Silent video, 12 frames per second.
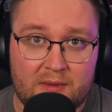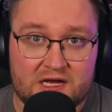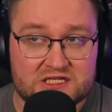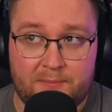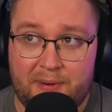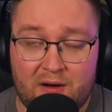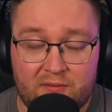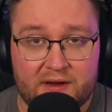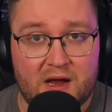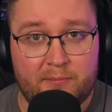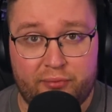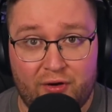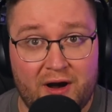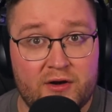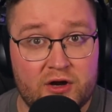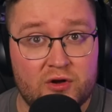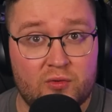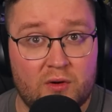is apparently a
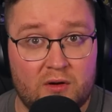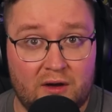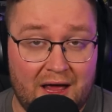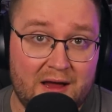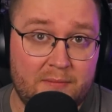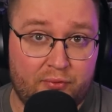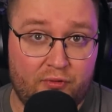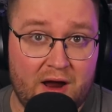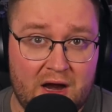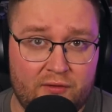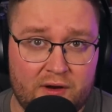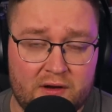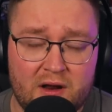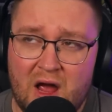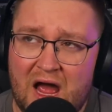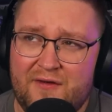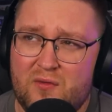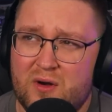brand new librarian.
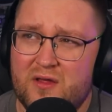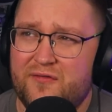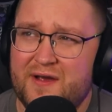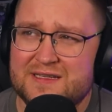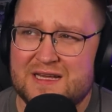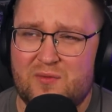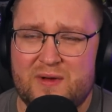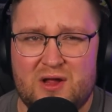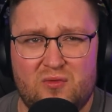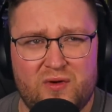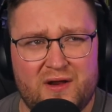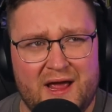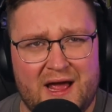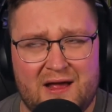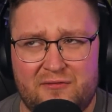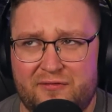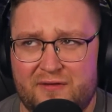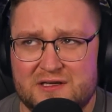I think one of the things that we don't really
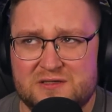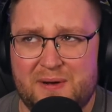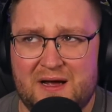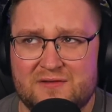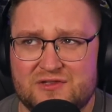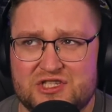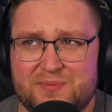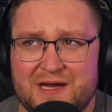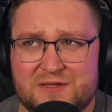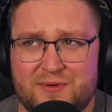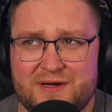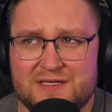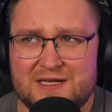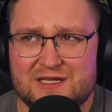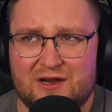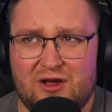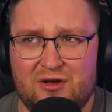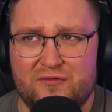have as parts of Space Marines is
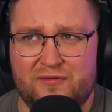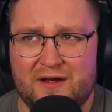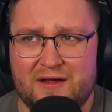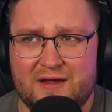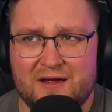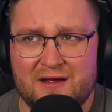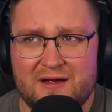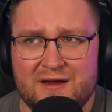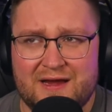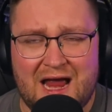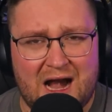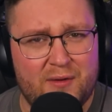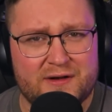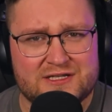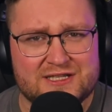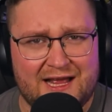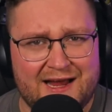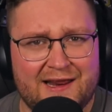a lot of, like,
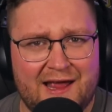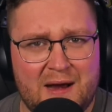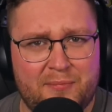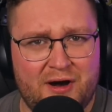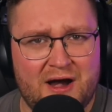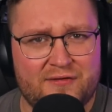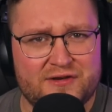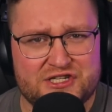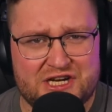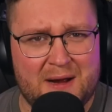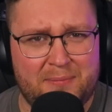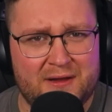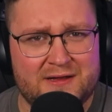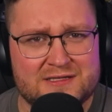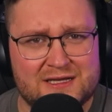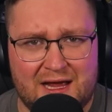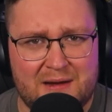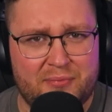characters like librarians,
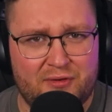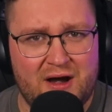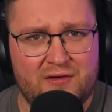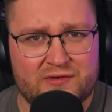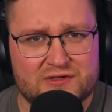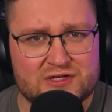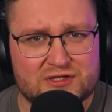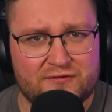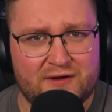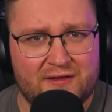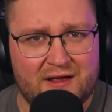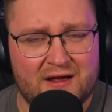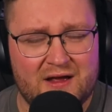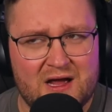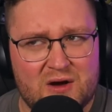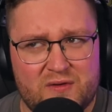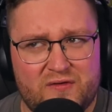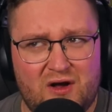chaplains, librarians and stuff like that.
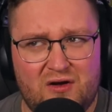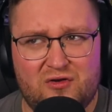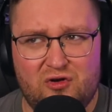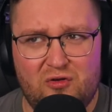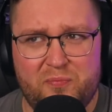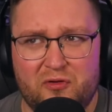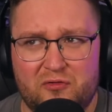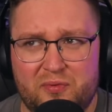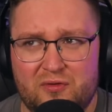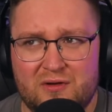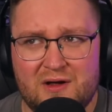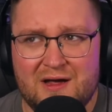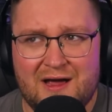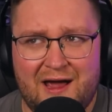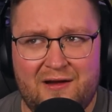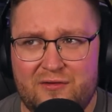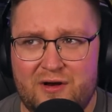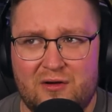We've got a couple, but
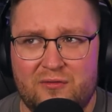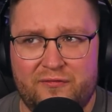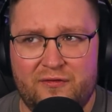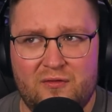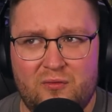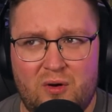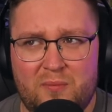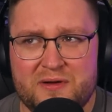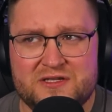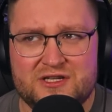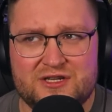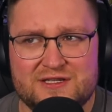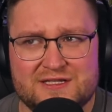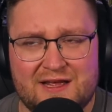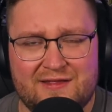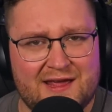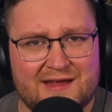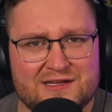I don't know, for what positions
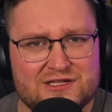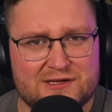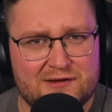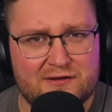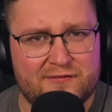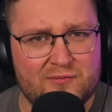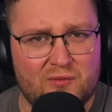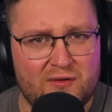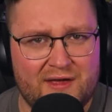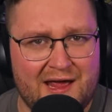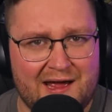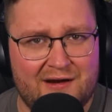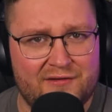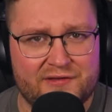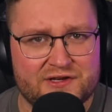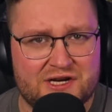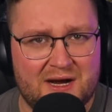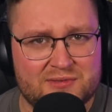that they serve and what they are in
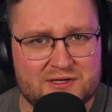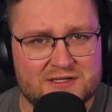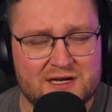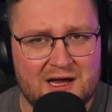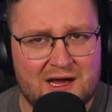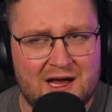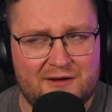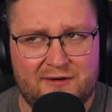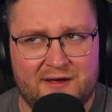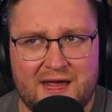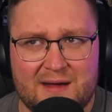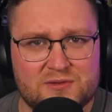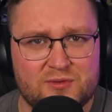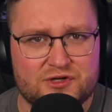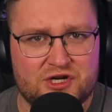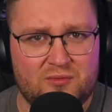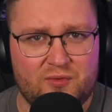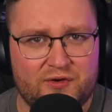the chapters, I thought that Games
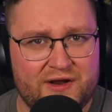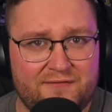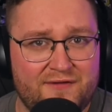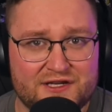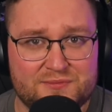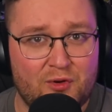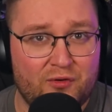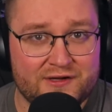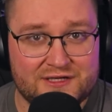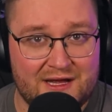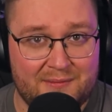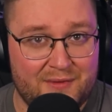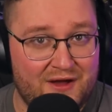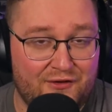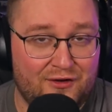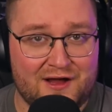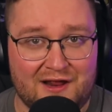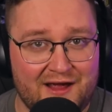Workshop would invest more into them. If
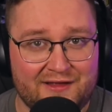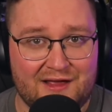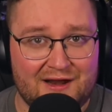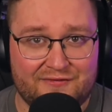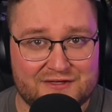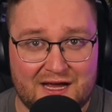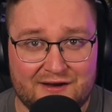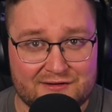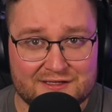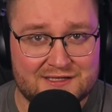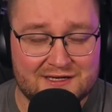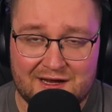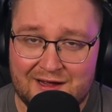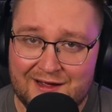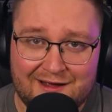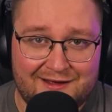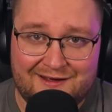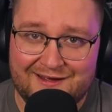you look at, like, the lieutenants
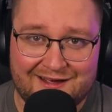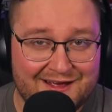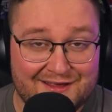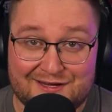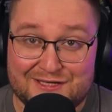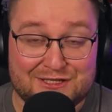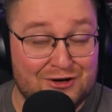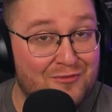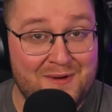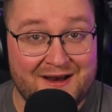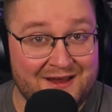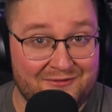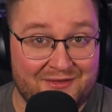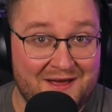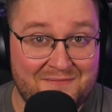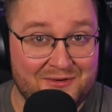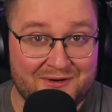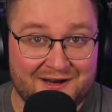There's so many of
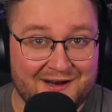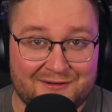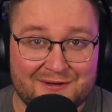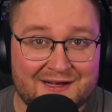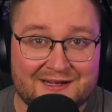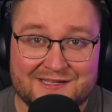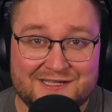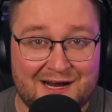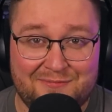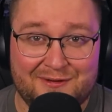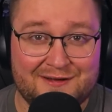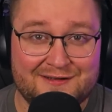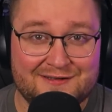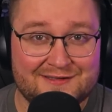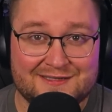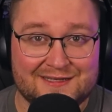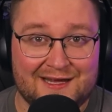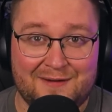them, but, you know,
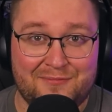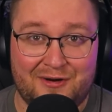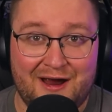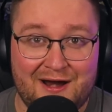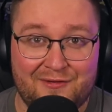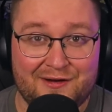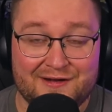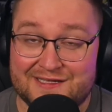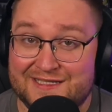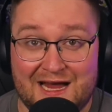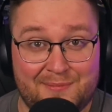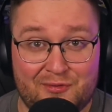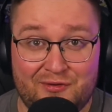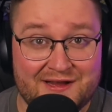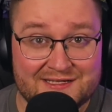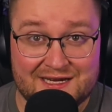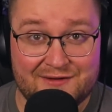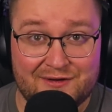chaplains, librarians, tech
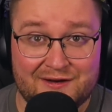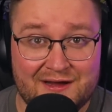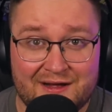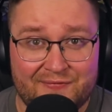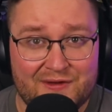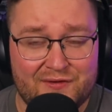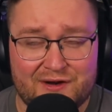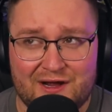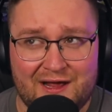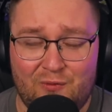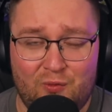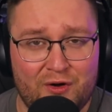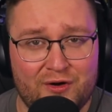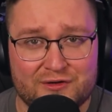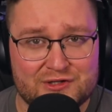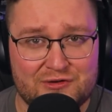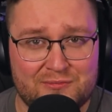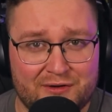marines even. They've only got like one or
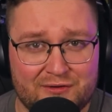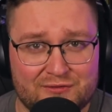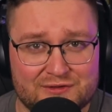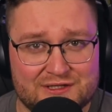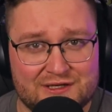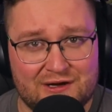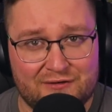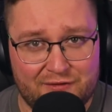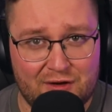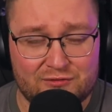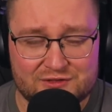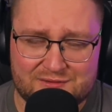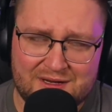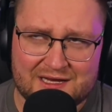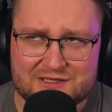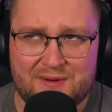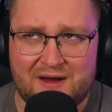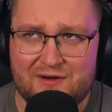two models of those.
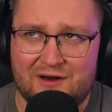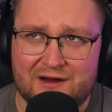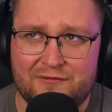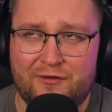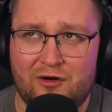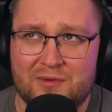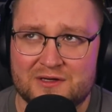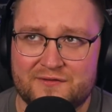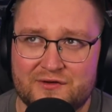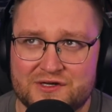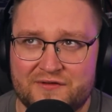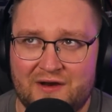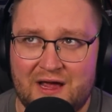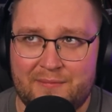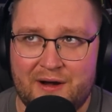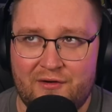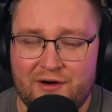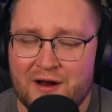Yes, we have got like a full boss version of a
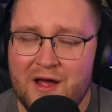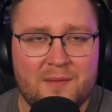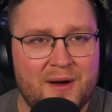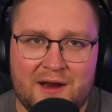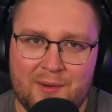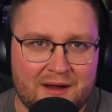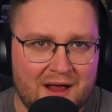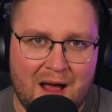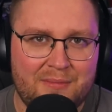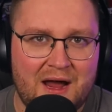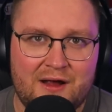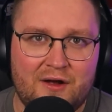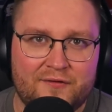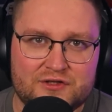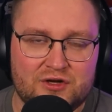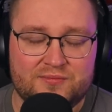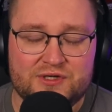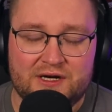librarian. But anyway, I'm getting off
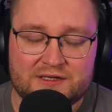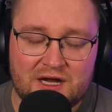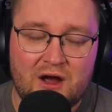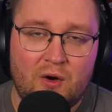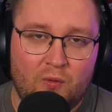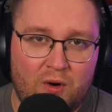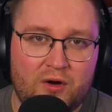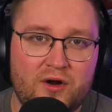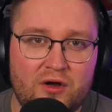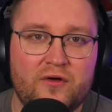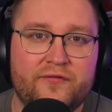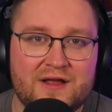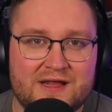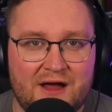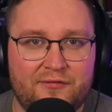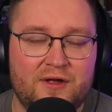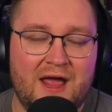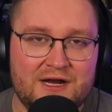subject. One of the
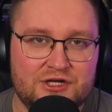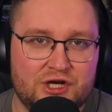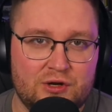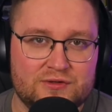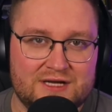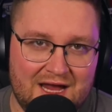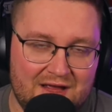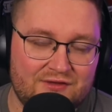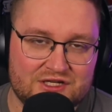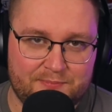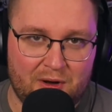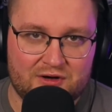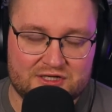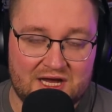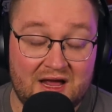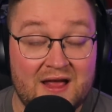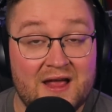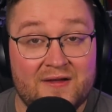definite HQs in this box
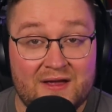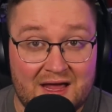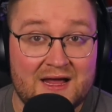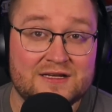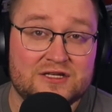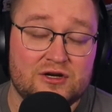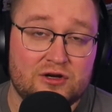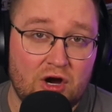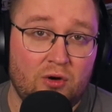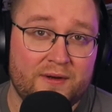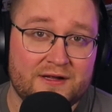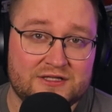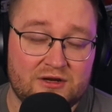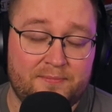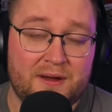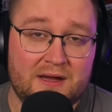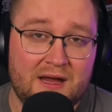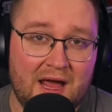set is going to
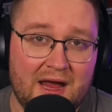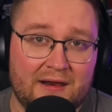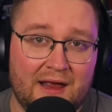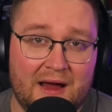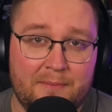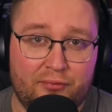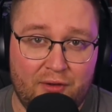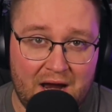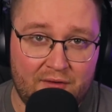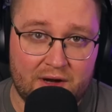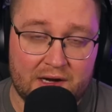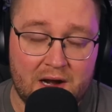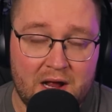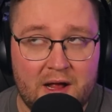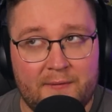be a librarian.